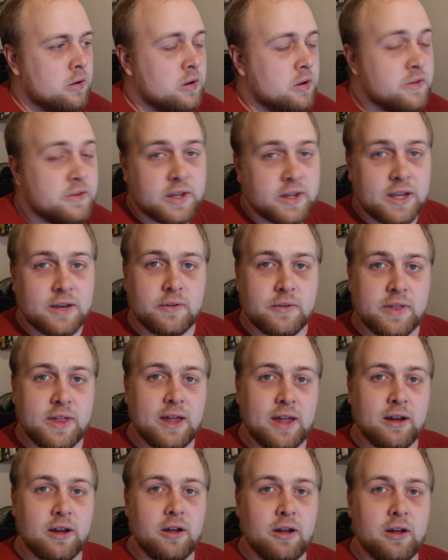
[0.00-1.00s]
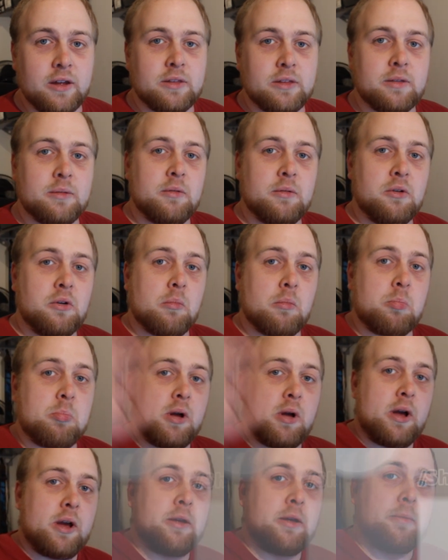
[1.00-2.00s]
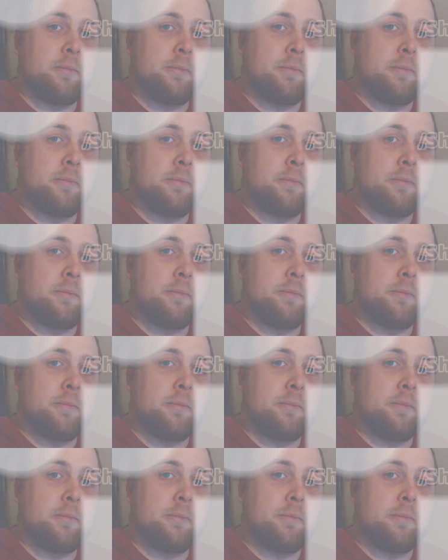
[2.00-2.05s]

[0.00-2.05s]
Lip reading: See you for that, guys. Goodbye.